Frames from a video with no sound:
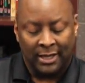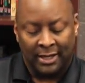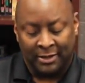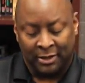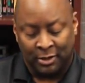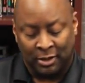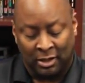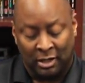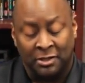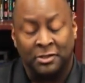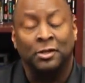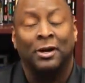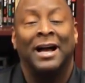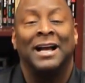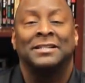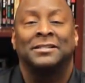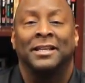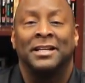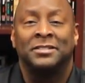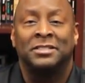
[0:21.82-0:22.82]
You can also
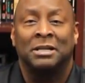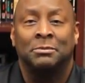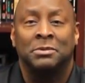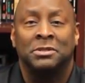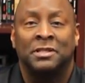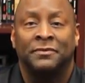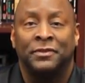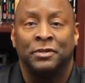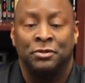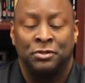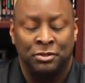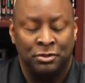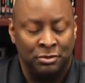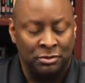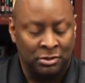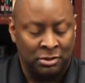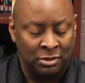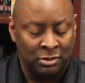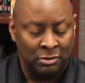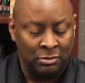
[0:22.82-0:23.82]
isolate chambers if you
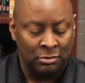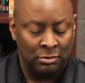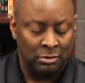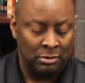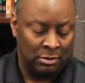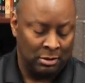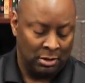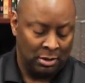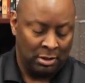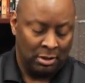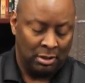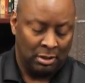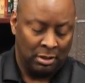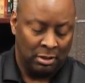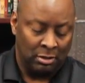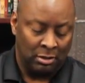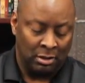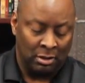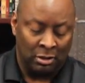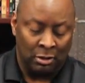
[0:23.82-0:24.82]
choose to.
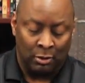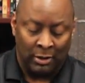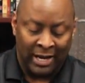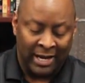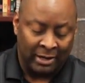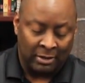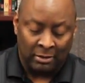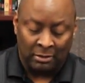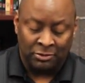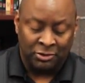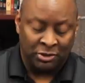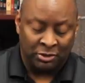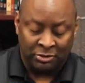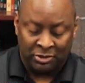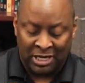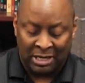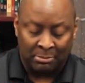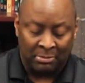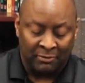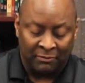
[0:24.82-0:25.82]
You can go ankle
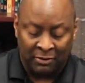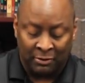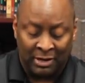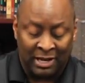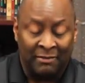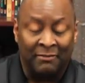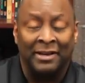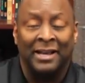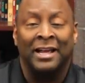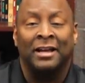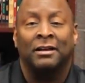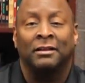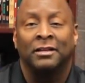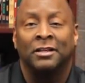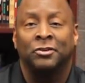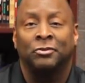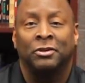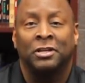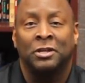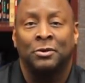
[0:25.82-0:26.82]
chamber if you have an
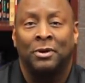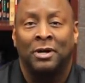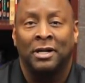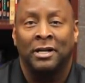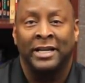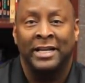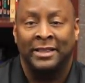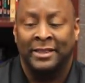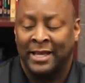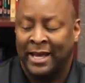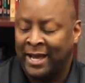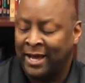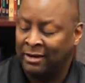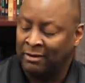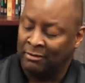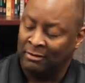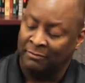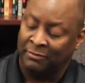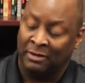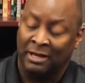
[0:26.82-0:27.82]
ankle injury and you want to hit
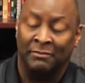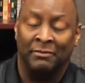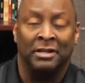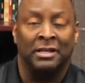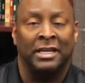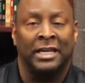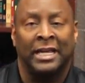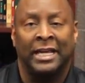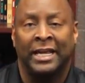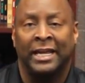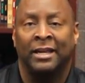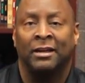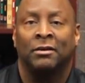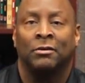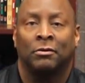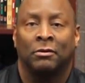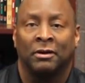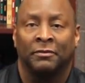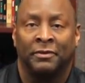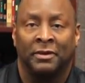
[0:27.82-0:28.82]
that, or if you have a
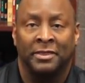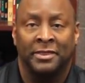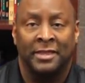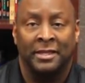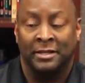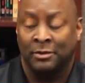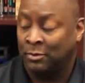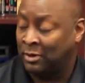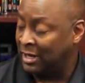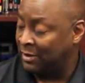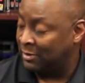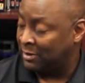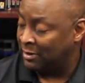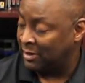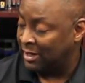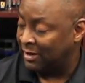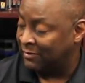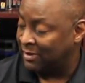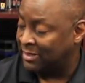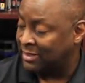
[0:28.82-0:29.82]
knee, or if you
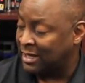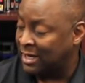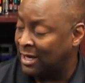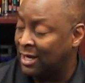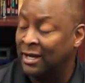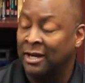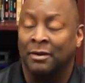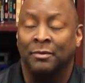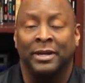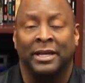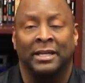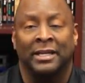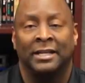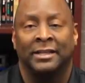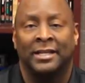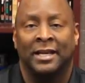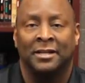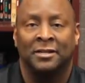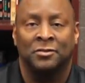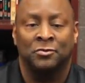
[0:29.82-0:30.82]
have a thigh, we can
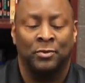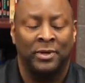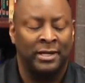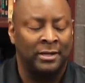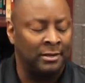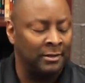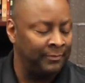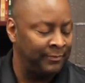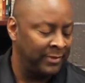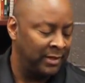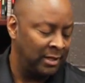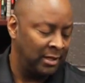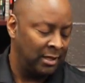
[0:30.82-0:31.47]
hit that as well.